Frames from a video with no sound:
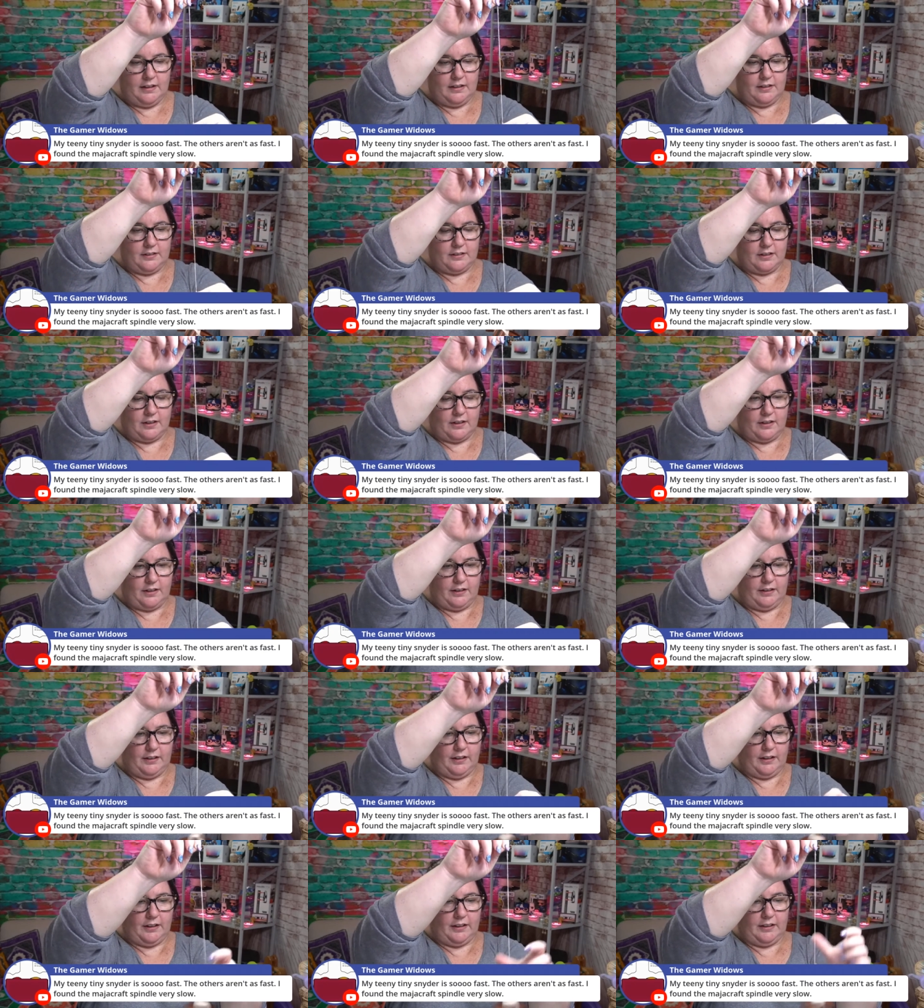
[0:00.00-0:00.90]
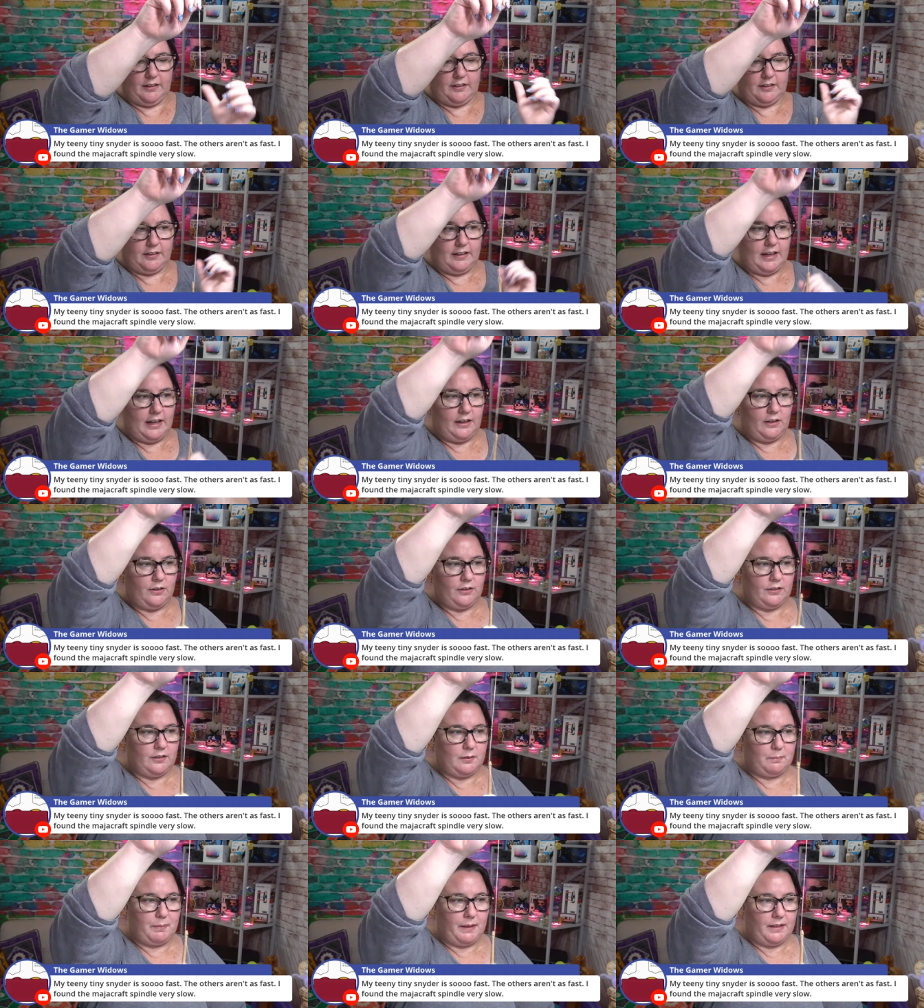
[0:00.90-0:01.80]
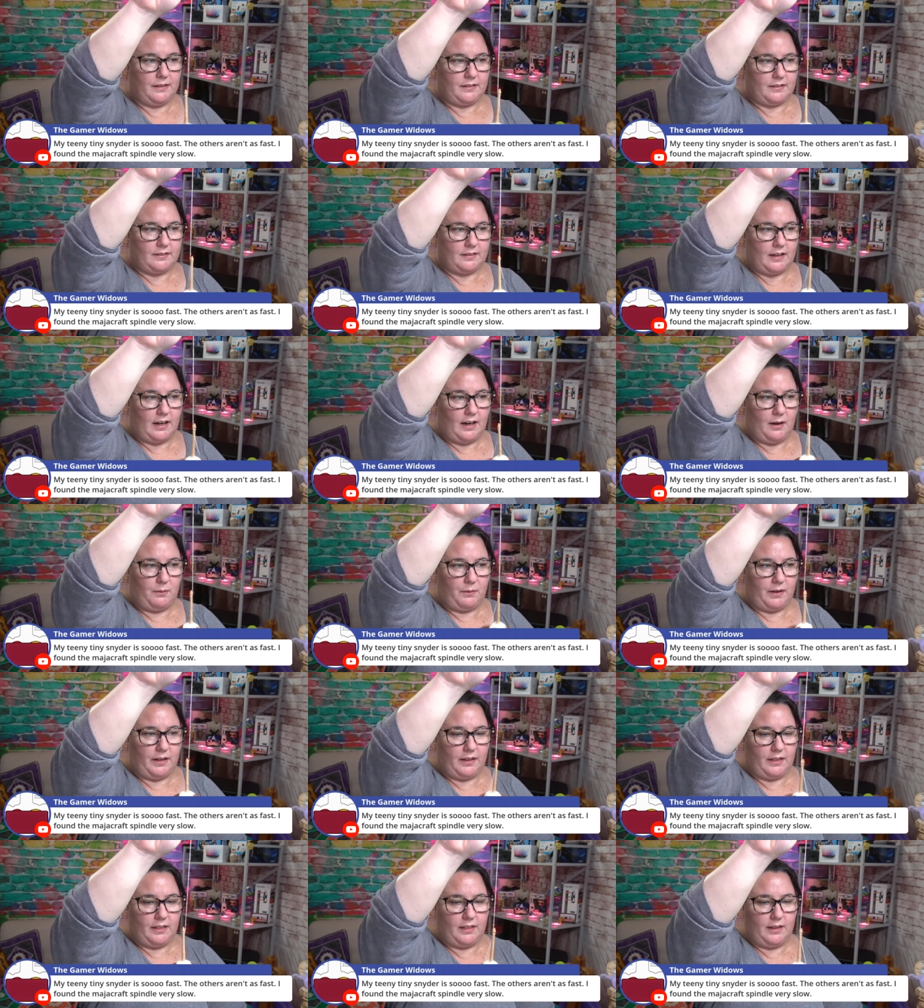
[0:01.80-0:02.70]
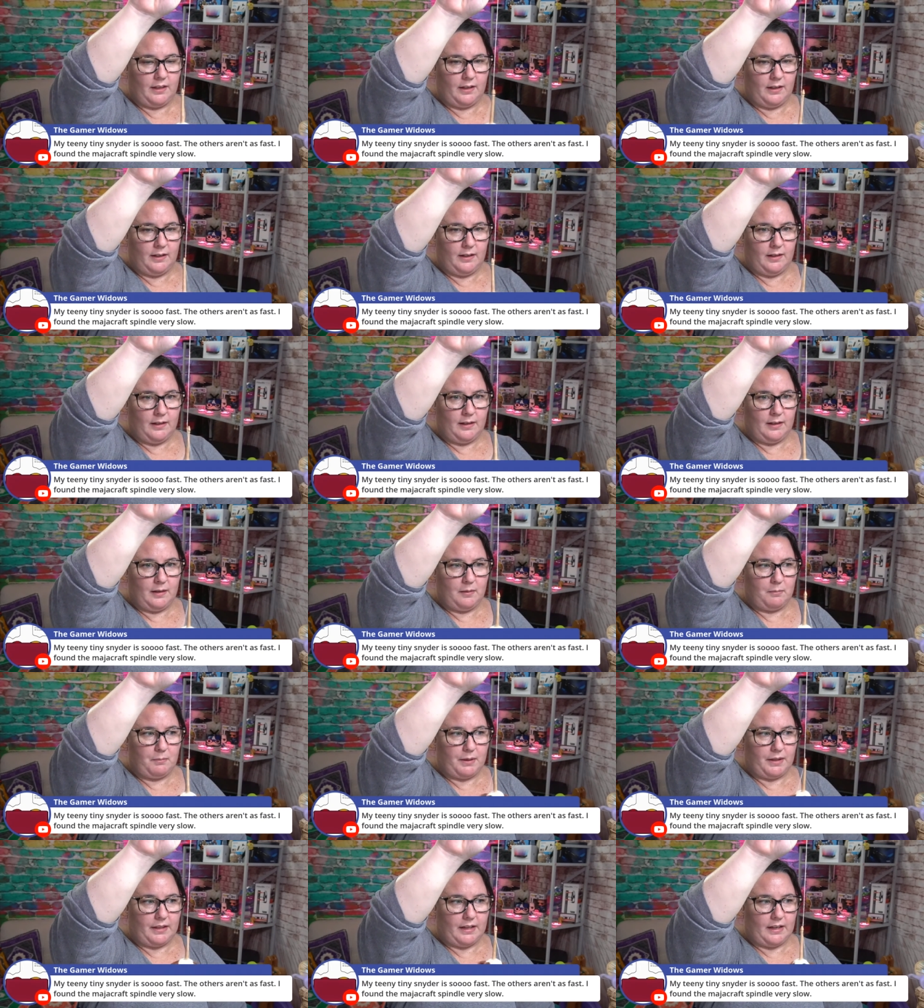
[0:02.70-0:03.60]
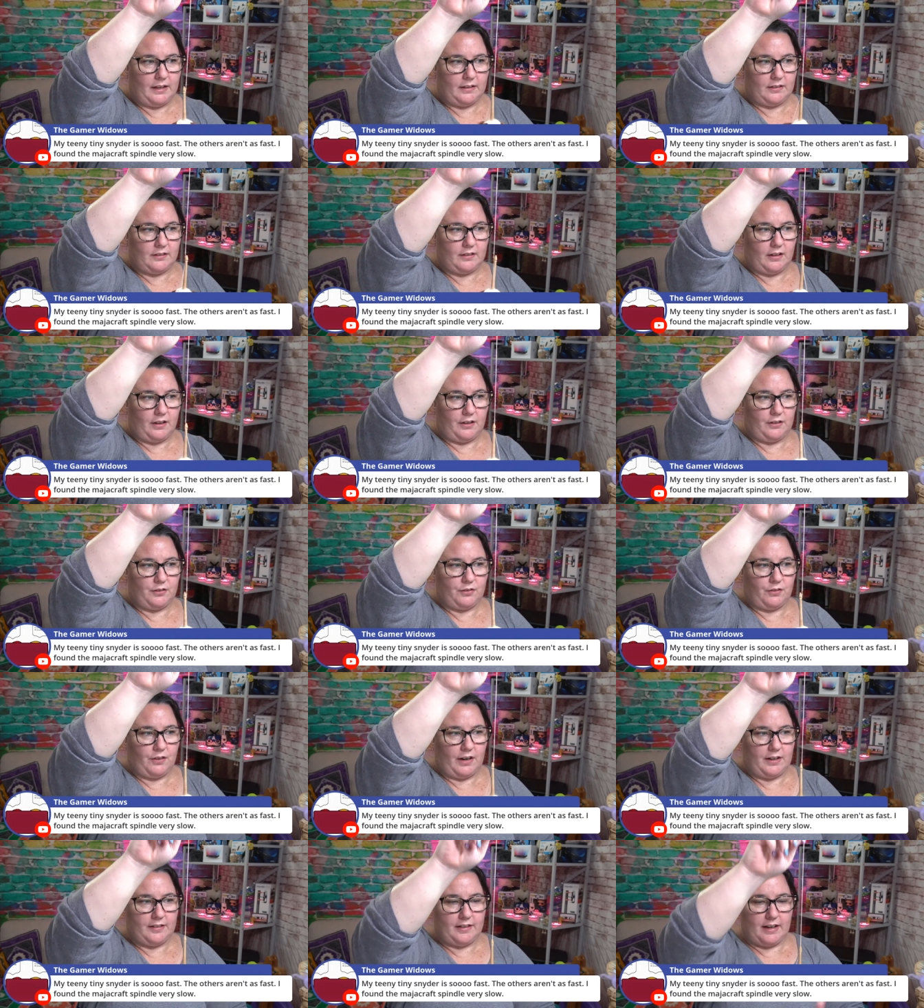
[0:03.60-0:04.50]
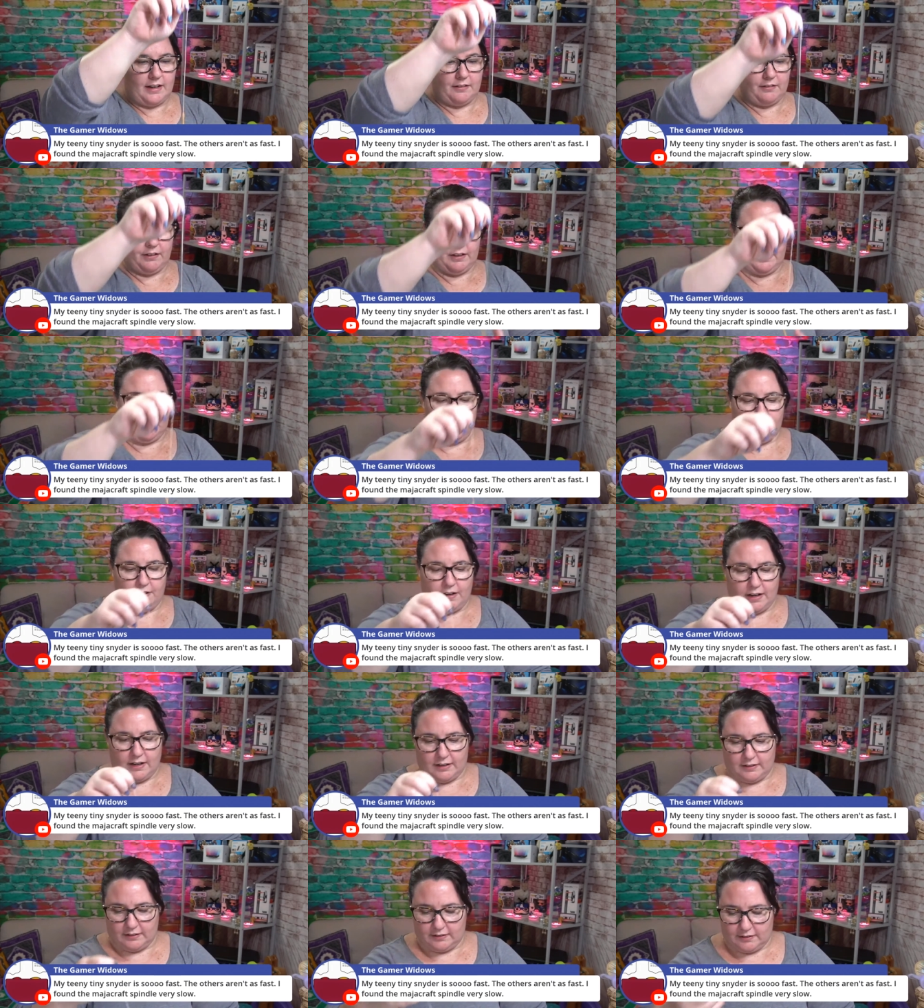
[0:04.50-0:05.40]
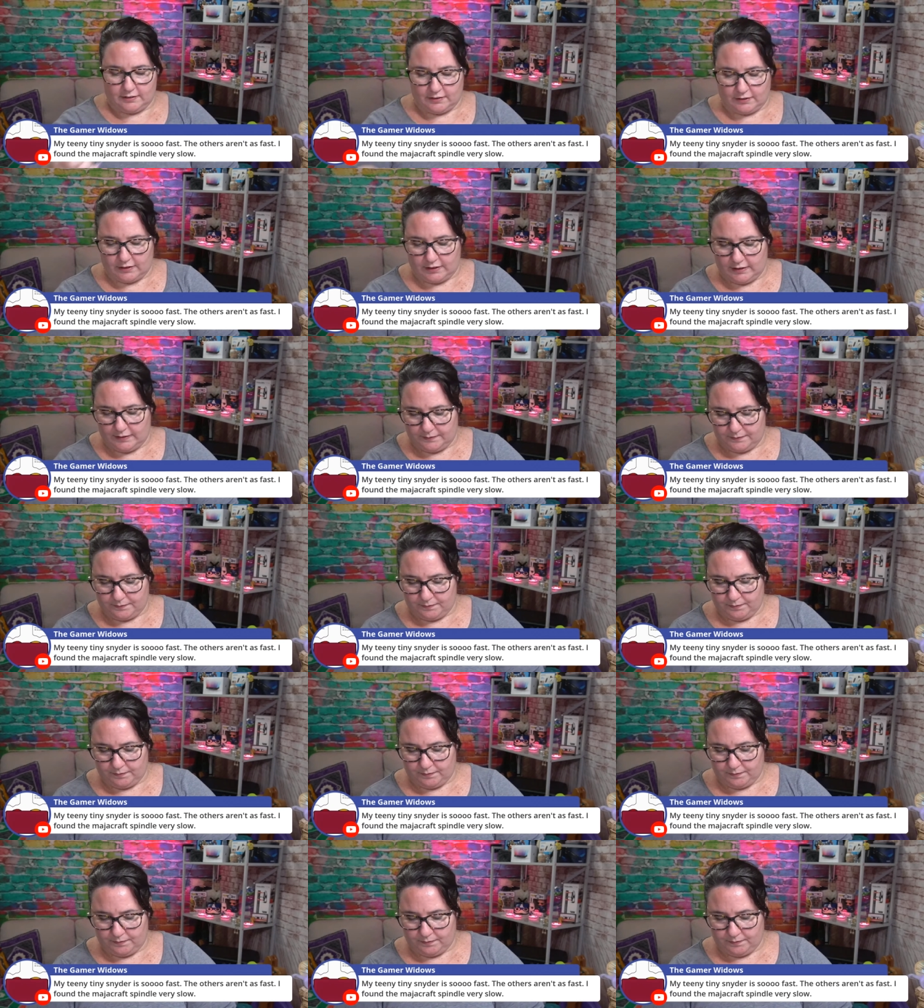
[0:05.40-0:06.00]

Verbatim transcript: So you get a good spin to start with, but then it slows right down really fast, right?